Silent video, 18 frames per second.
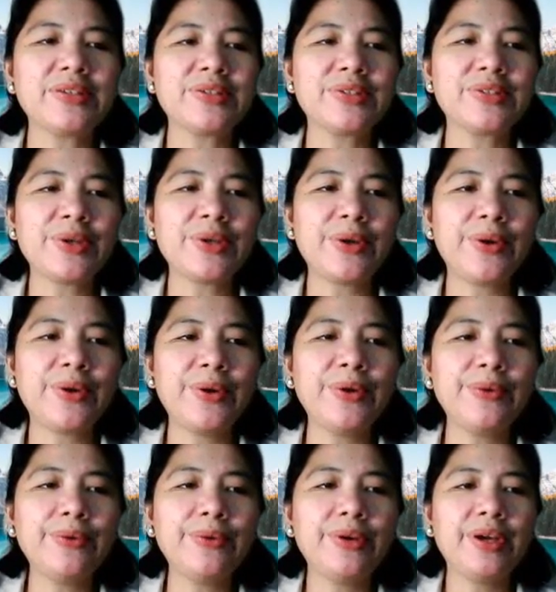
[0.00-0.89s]

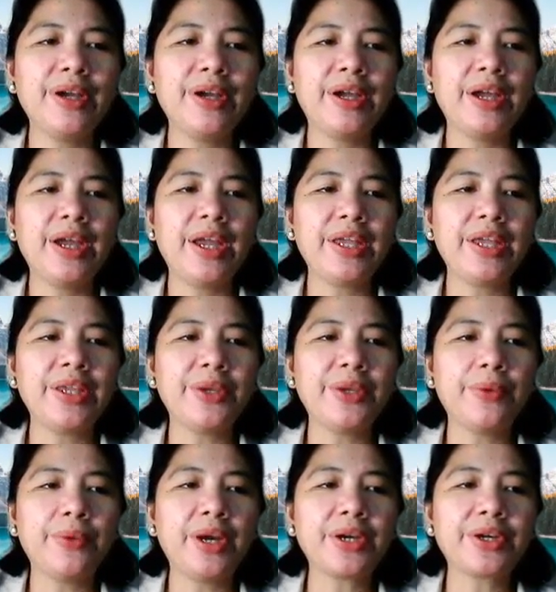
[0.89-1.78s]
so
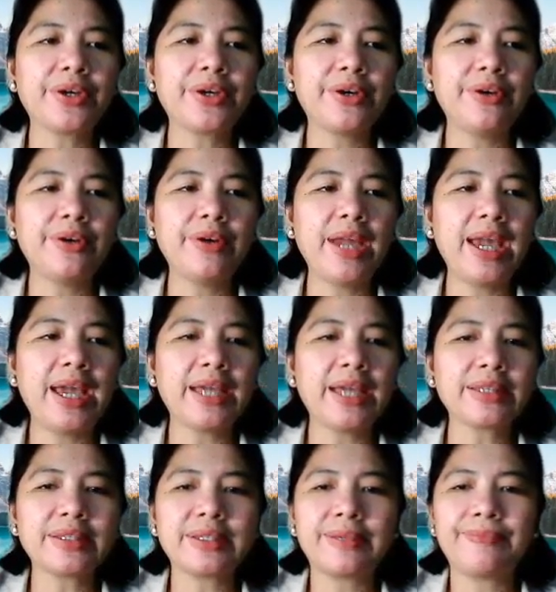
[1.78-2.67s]
you are
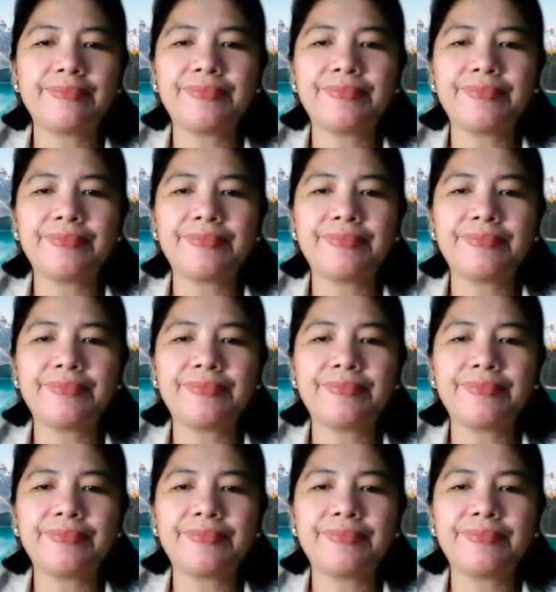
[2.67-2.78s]
correct.